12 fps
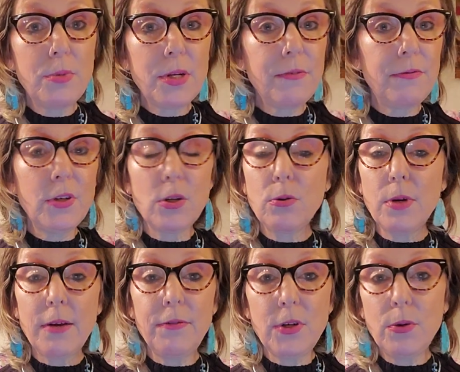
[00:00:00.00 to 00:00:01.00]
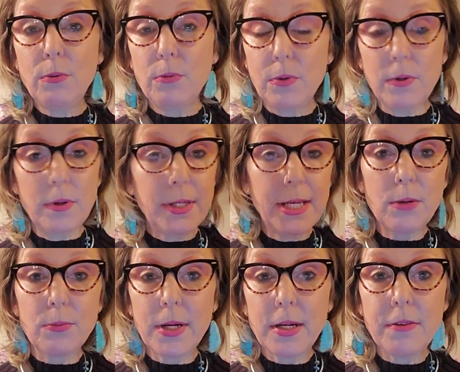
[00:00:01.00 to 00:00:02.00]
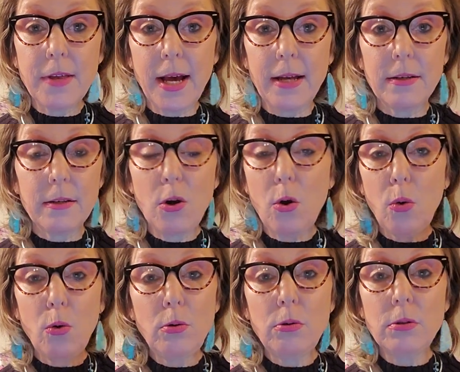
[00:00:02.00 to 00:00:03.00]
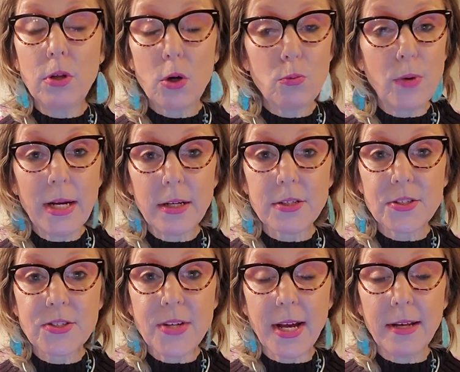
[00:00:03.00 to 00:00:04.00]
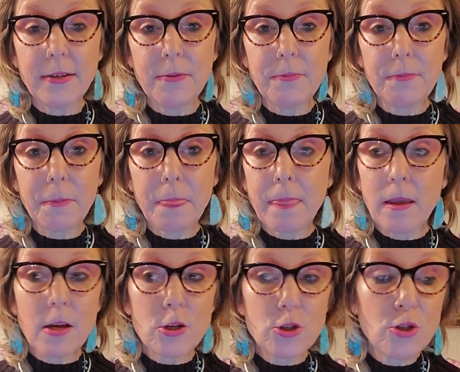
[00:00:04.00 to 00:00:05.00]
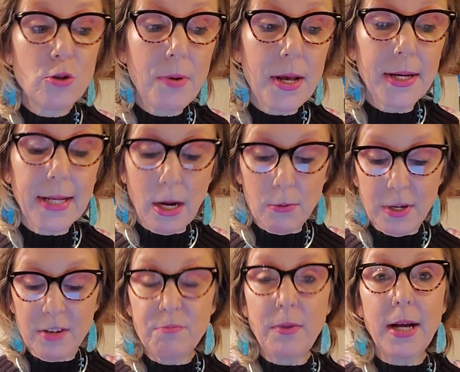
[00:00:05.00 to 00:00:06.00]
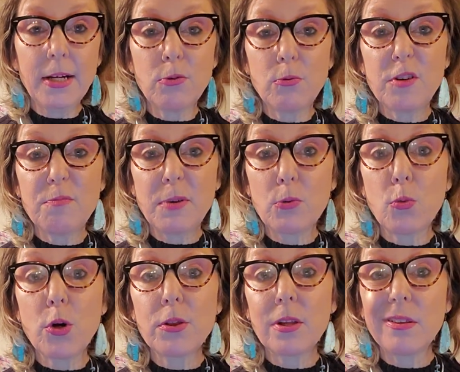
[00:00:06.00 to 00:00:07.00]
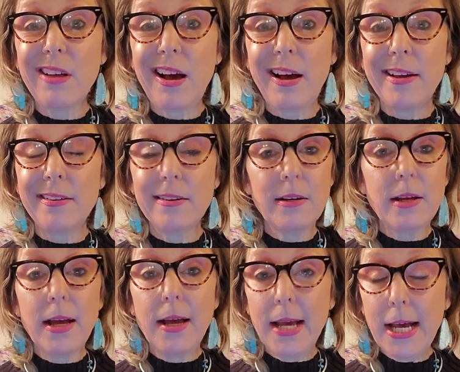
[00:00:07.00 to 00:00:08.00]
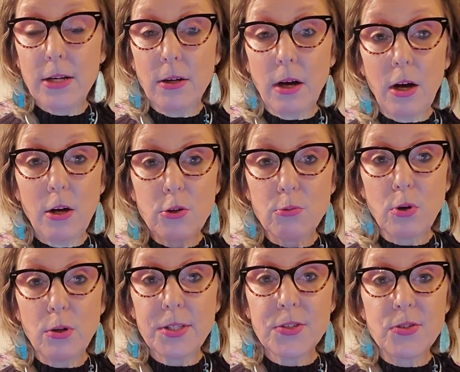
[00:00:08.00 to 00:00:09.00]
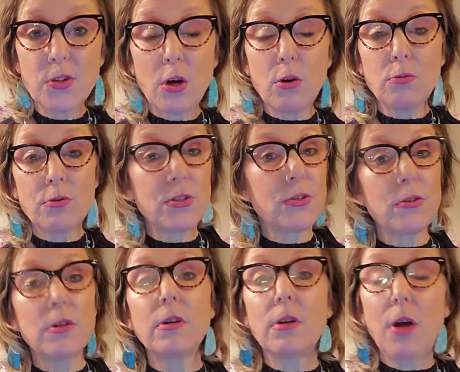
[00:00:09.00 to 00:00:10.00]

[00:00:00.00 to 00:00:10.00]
But if you if you get rid of that old record set, too bad I got rid of mine. It would have been worth a lot had all the Rolling Stones,